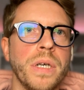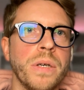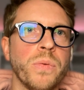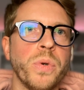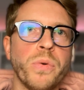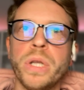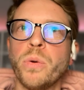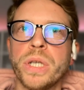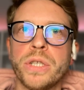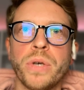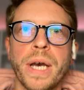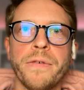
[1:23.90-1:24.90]
We really
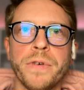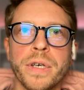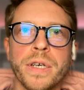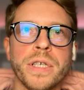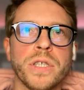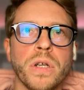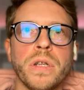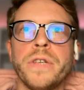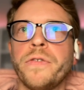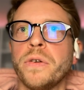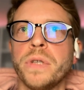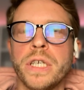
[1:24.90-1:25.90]
want to have a
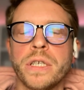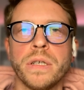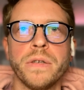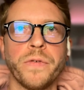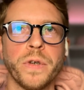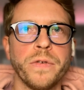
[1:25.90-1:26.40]
solid foundation for the